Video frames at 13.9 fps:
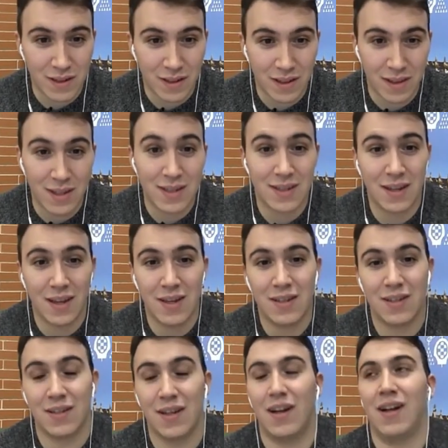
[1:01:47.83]
In this
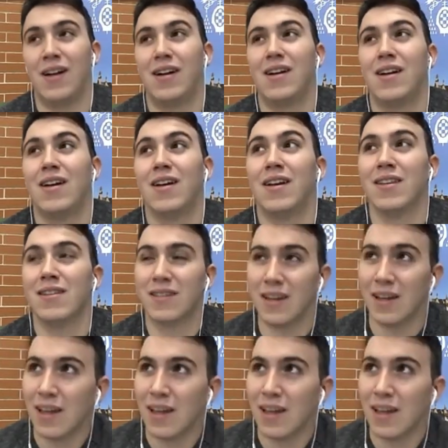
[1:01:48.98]
case, let's